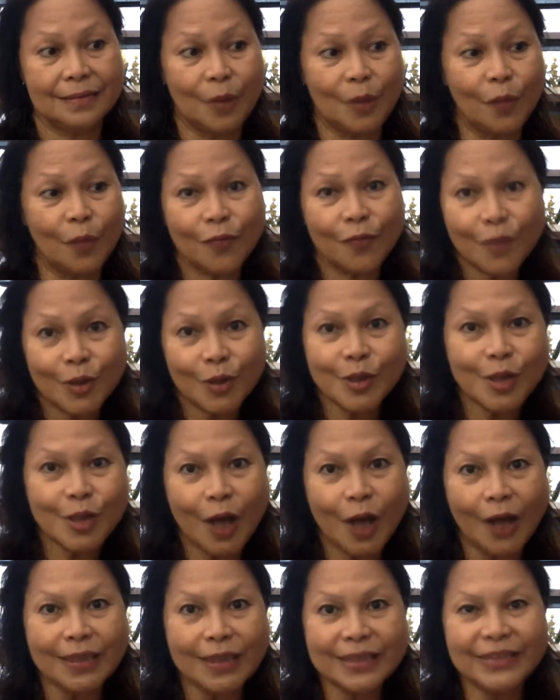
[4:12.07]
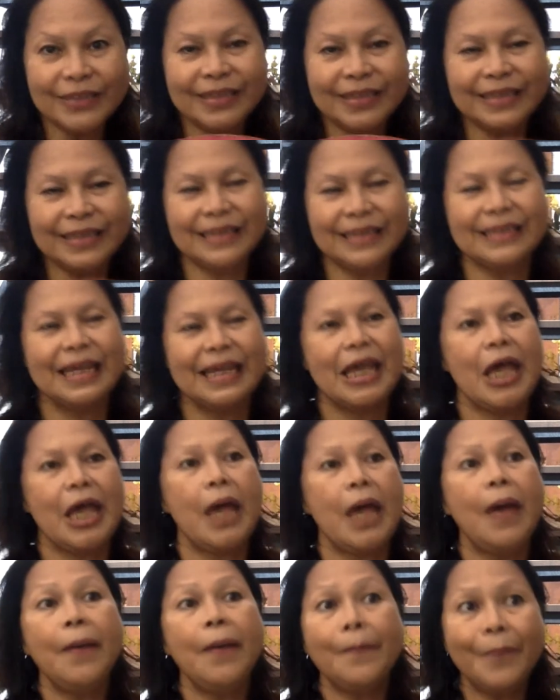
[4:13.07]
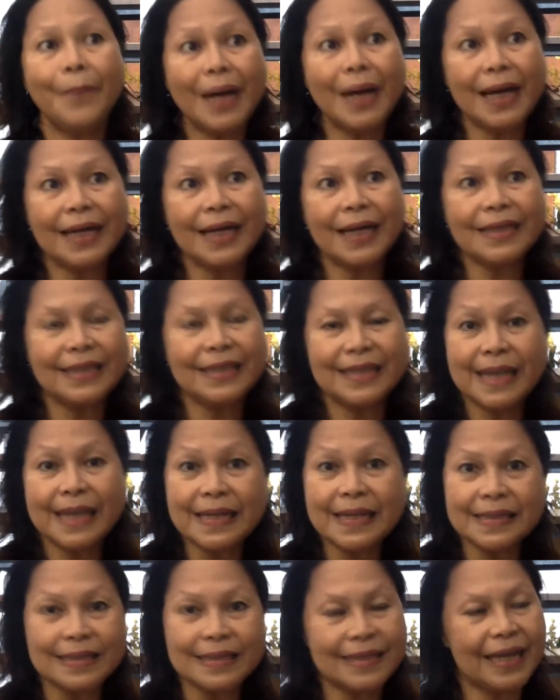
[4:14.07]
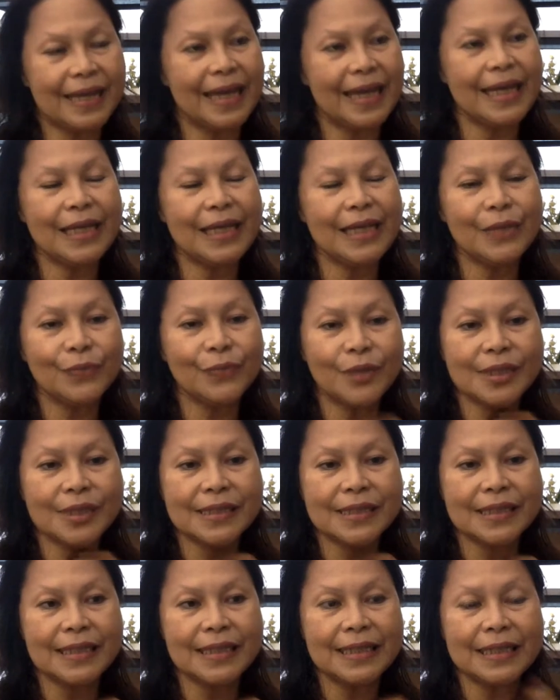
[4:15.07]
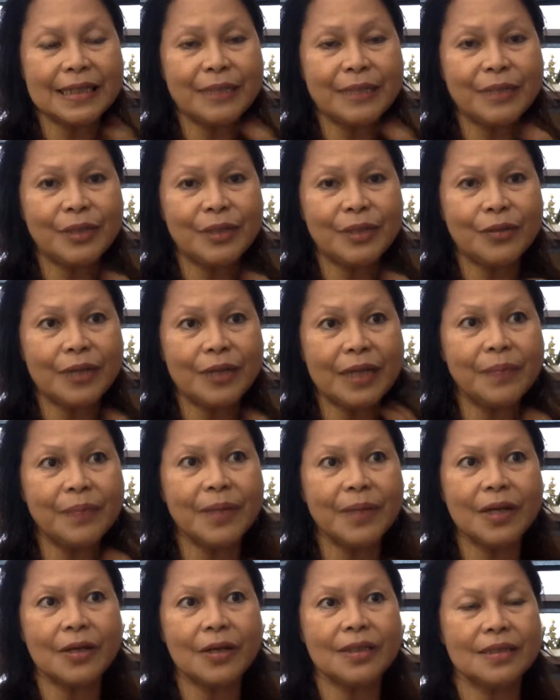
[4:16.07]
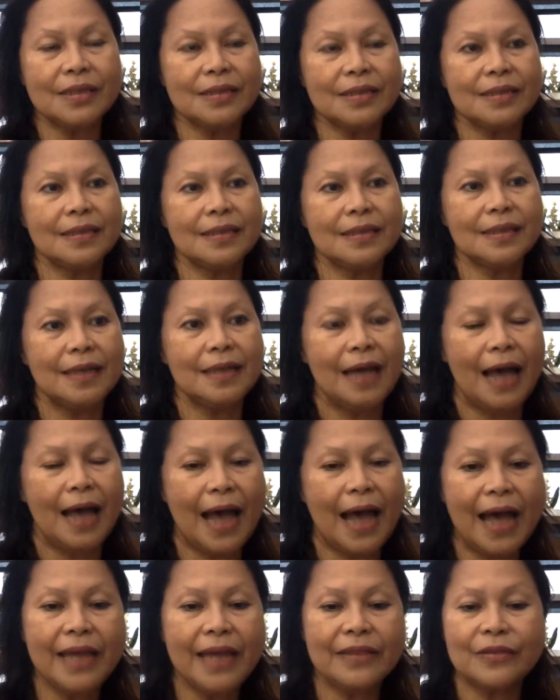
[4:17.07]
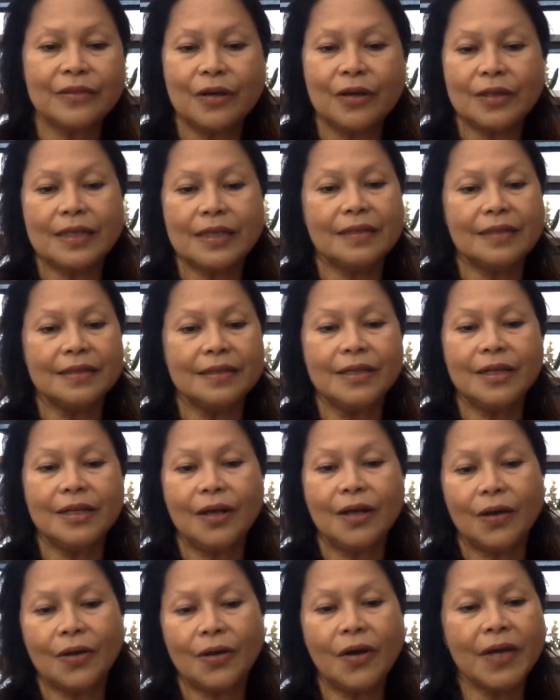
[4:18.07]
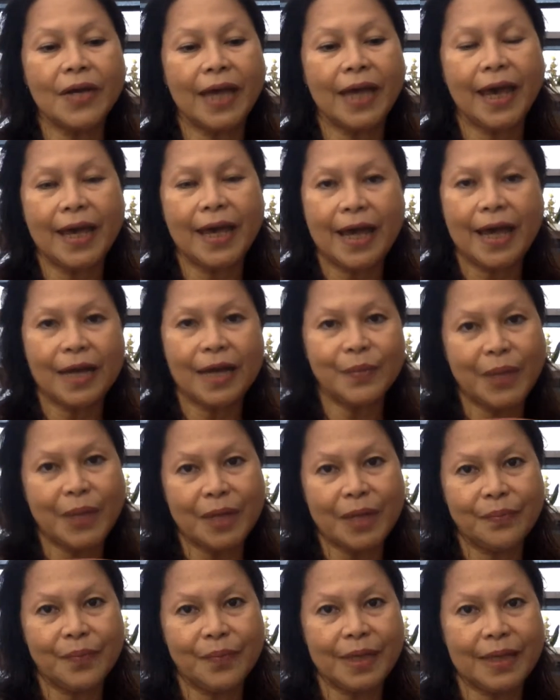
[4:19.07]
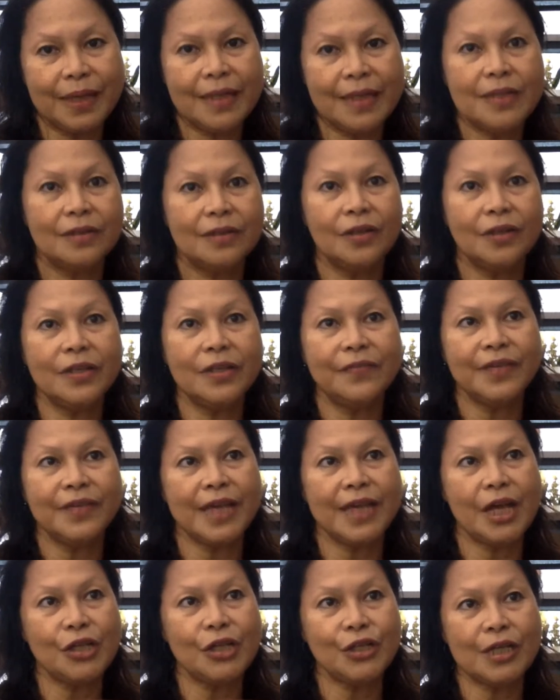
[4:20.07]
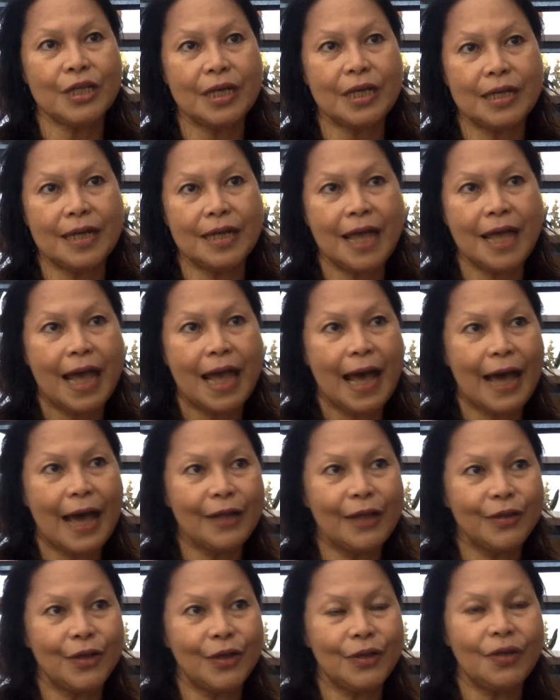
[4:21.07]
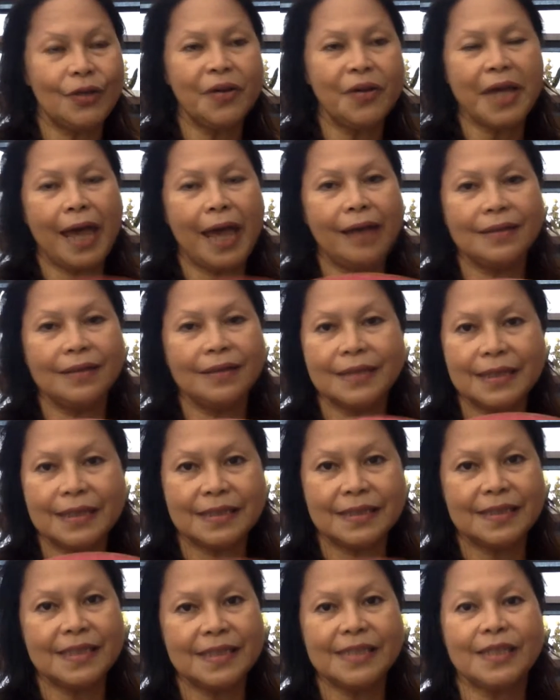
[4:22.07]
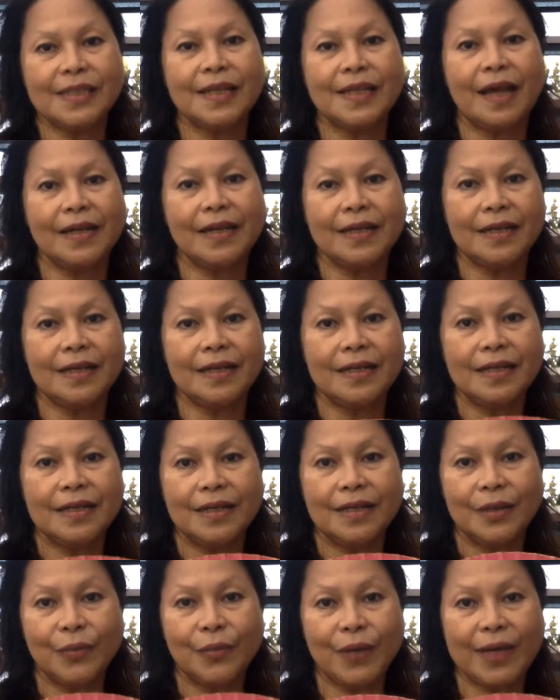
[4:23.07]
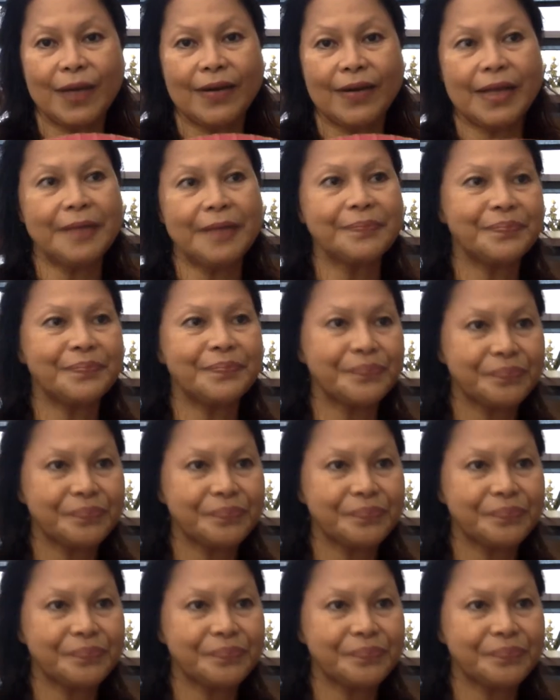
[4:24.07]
Of course not. But yesterday it was a little bit unique because I thought, you know, okay, Airbnb notification. I thought, okay, it's just another query.